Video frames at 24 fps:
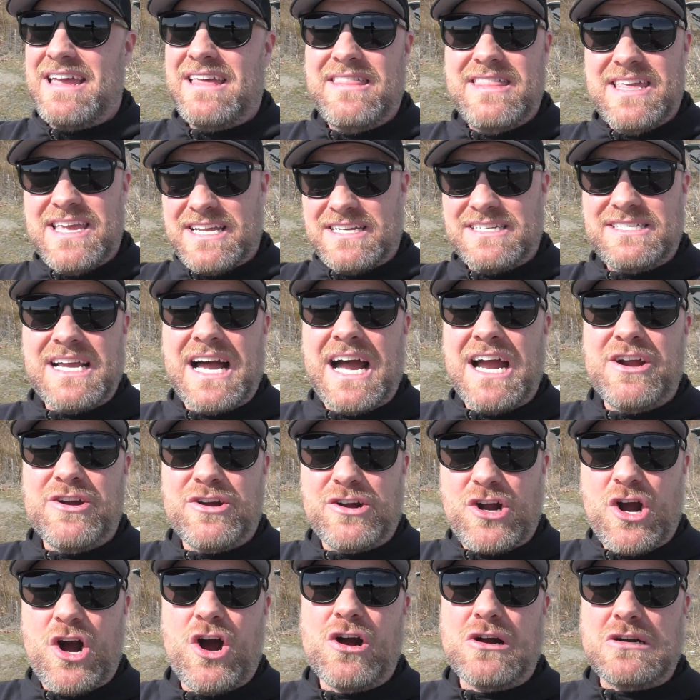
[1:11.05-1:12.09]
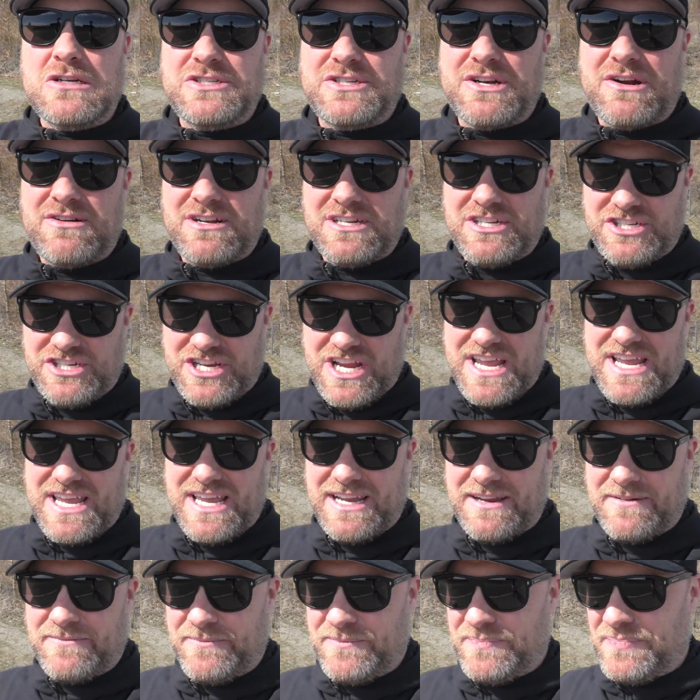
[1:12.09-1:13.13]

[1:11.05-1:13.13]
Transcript: the entire car started shaking.